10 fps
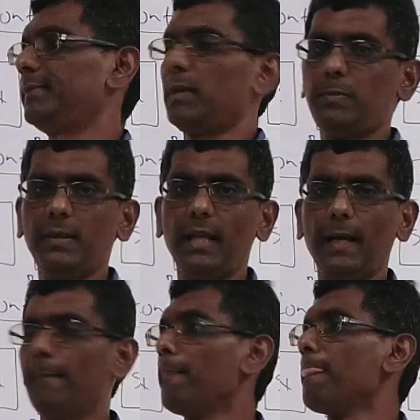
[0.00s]
must be
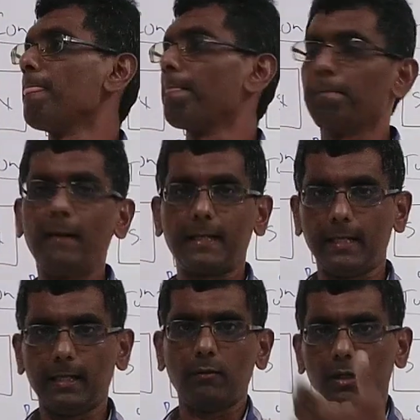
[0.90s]
there. But
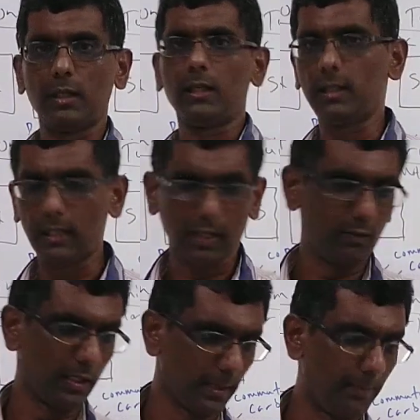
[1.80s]
I
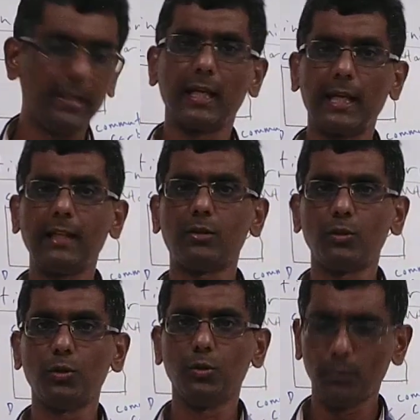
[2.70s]
will repeat again to
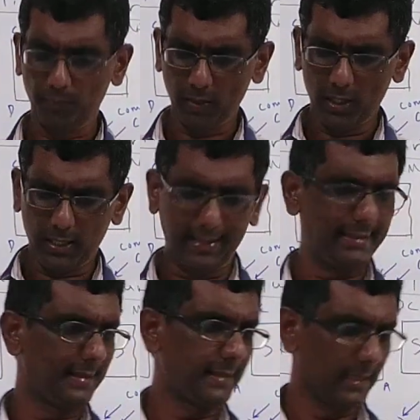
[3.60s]
you. This
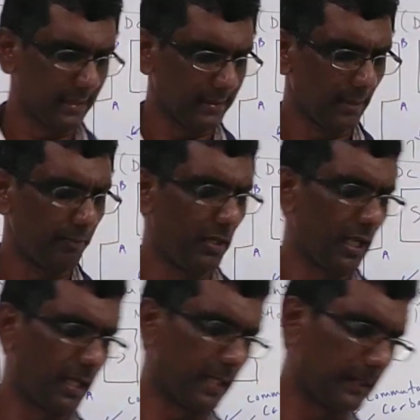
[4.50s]
is something like